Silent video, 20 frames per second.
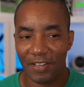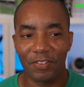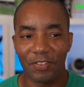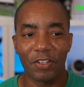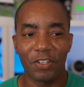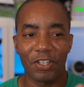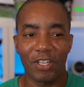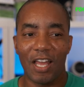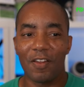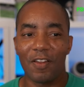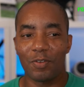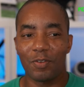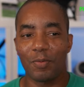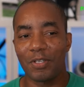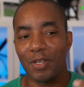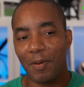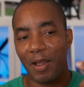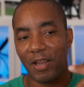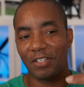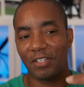Can I just look at the live stream?
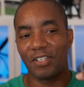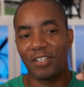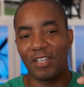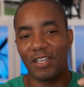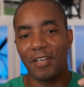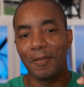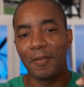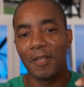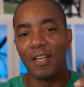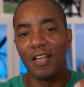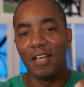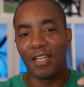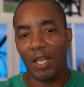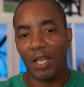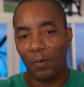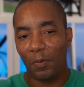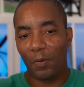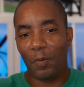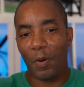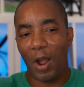Because I'm actually,
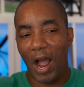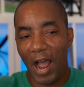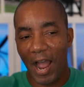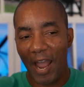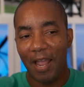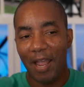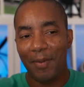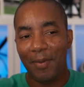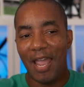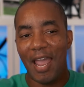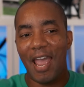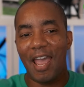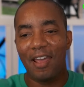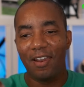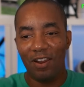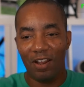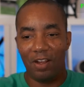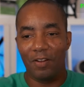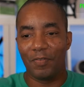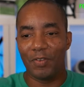like, I am
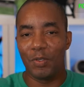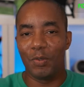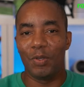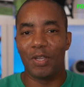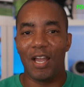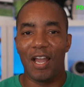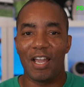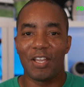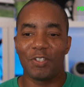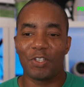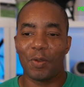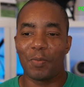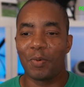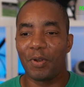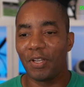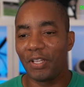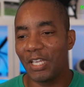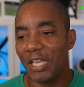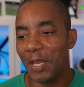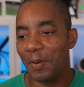ahead of you guys. So I'm
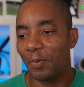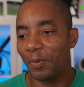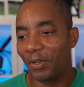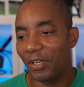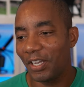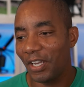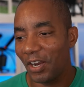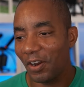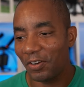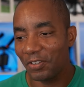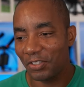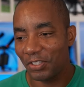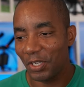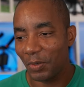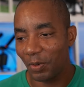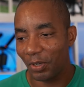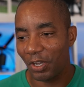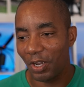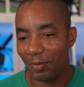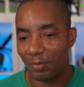going to keep looking here and
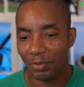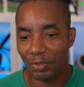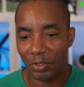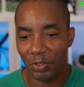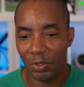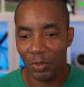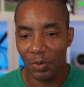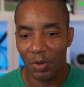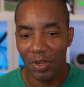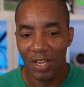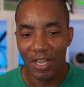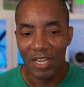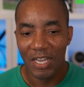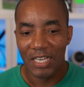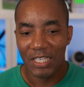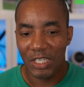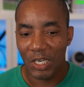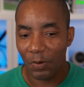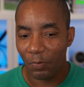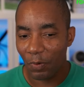see what comes through.
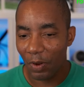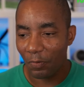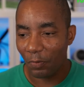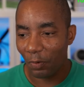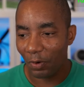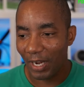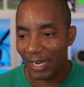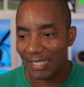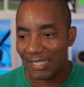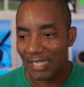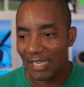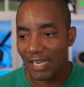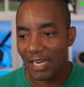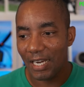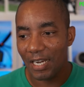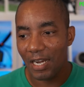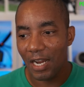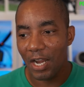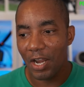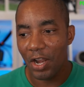Tiffway
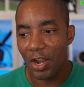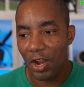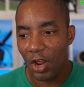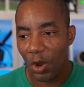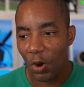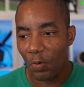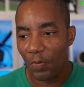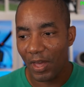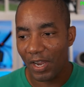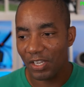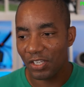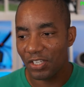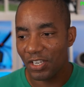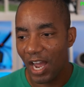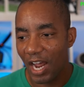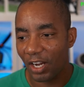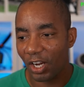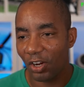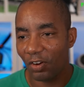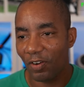419. No, that is
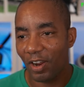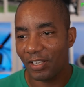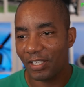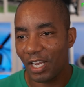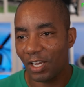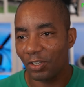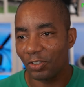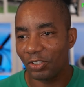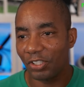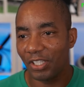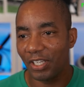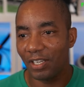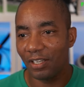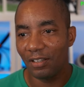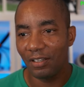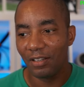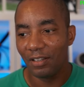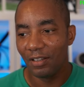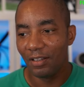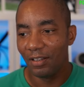not correct,
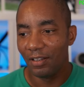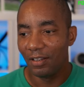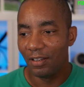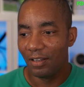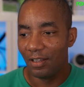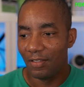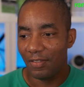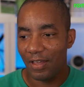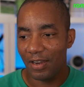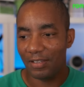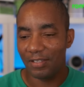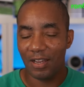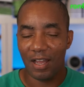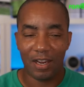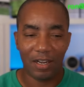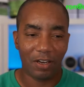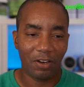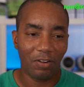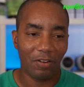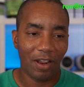LG. That is
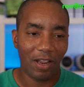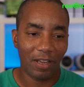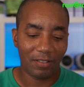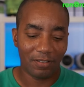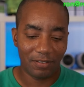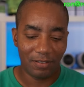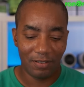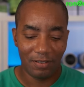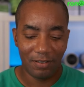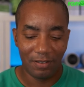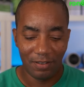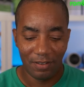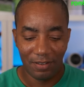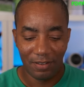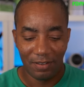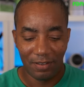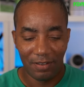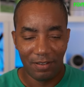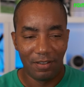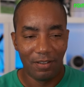not correct.
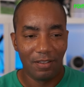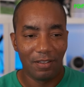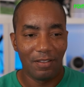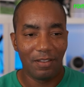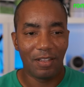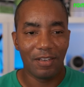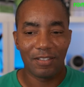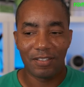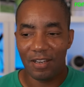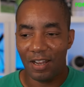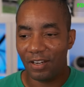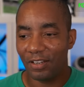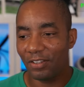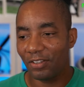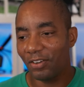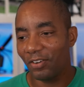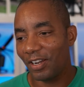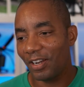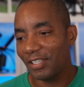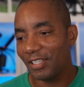That is not
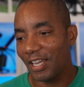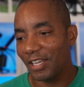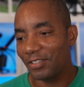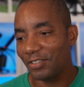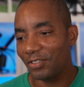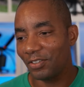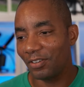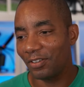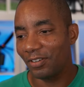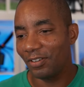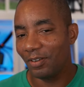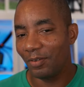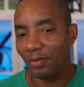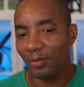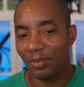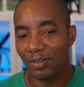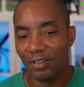the correct answer.